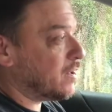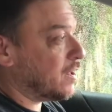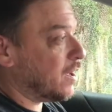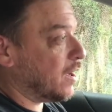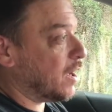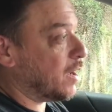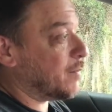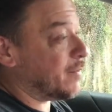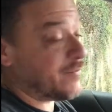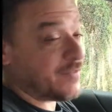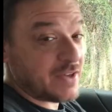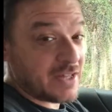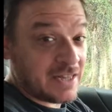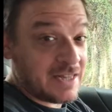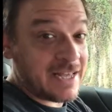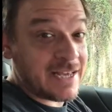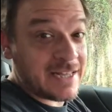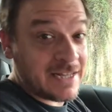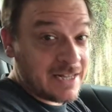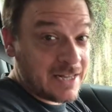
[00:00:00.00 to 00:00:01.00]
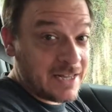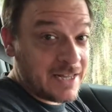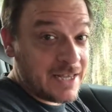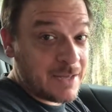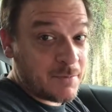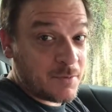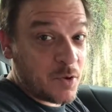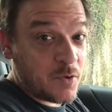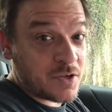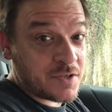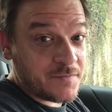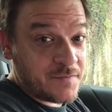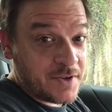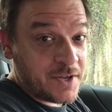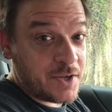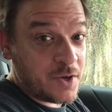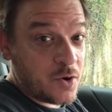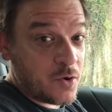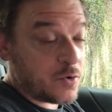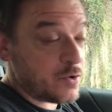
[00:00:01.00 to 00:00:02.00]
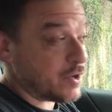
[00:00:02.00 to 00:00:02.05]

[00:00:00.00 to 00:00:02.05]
If you click in the link below this video,